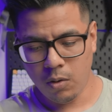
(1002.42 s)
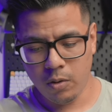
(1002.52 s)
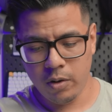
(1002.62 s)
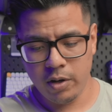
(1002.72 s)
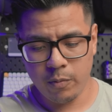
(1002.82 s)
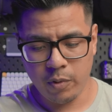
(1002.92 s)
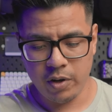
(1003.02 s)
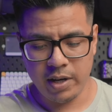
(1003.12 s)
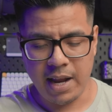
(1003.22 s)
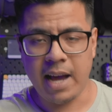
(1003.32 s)
Or
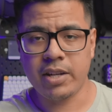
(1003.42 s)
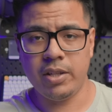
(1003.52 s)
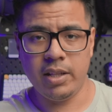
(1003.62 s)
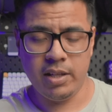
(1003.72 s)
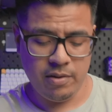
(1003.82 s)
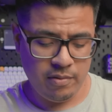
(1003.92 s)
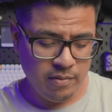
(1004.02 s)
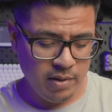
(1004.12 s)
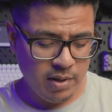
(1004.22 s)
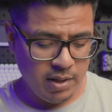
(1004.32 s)
what you can actually
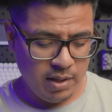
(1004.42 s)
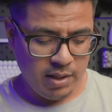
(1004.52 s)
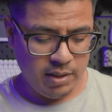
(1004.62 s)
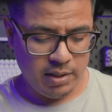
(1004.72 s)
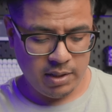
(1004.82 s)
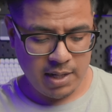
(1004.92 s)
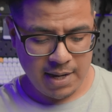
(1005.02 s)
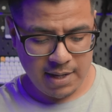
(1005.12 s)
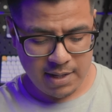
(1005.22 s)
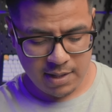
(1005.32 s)
do is
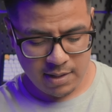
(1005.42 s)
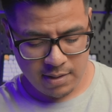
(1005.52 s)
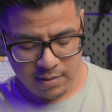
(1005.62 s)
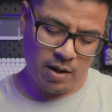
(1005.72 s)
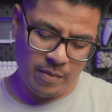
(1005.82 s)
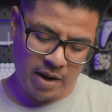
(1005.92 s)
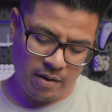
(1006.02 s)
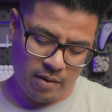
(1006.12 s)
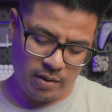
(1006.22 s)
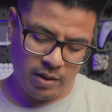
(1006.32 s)
come
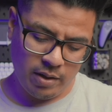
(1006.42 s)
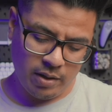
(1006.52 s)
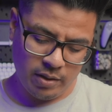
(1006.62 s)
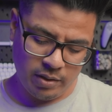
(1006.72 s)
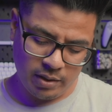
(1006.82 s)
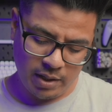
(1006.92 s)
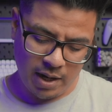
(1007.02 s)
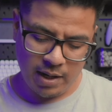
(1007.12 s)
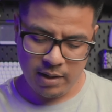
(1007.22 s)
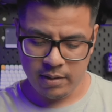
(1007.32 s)
out on the other
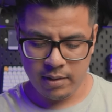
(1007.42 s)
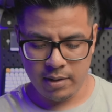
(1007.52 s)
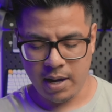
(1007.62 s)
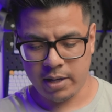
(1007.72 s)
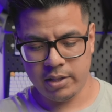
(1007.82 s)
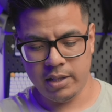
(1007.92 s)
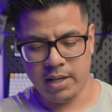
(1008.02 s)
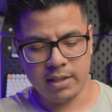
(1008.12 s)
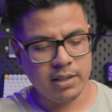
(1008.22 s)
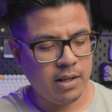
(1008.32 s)
side. Actually,
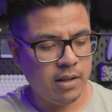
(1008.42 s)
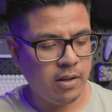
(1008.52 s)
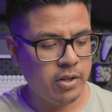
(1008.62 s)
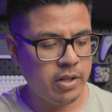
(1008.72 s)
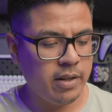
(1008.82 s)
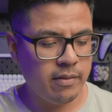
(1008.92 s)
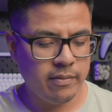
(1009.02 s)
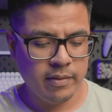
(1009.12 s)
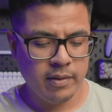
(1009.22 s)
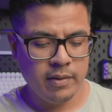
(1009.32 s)
that's not large
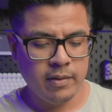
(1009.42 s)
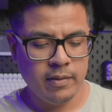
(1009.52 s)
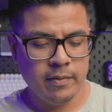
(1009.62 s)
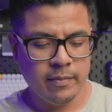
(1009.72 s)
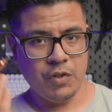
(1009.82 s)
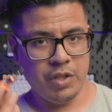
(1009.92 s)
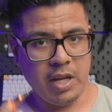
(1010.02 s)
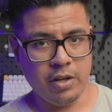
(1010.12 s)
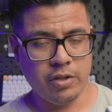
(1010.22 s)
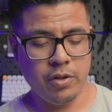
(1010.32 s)
enough. Just
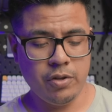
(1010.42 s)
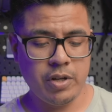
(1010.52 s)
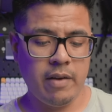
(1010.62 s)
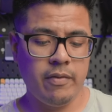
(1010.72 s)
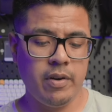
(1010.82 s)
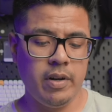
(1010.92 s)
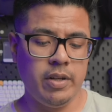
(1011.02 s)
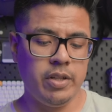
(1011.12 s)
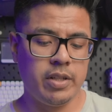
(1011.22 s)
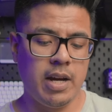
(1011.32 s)
take your screwdriver
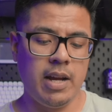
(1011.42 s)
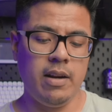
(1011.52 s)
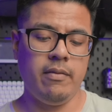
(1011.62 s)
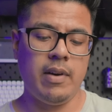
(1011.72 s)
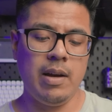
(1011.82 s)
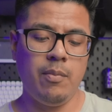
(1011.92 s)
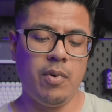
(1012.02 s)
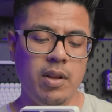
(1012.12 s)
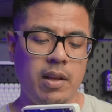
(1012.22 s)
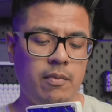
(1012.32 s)
and just kind of
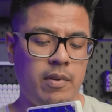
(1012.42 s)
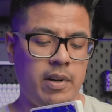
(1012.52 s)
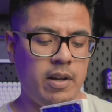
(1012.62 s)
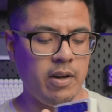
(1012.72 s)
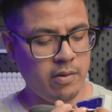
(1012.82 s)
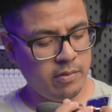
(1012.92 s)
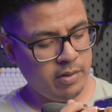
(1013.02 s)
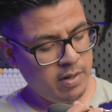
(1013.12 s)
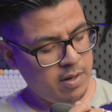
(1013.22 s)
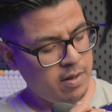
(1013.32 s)
eyeball it where it goes.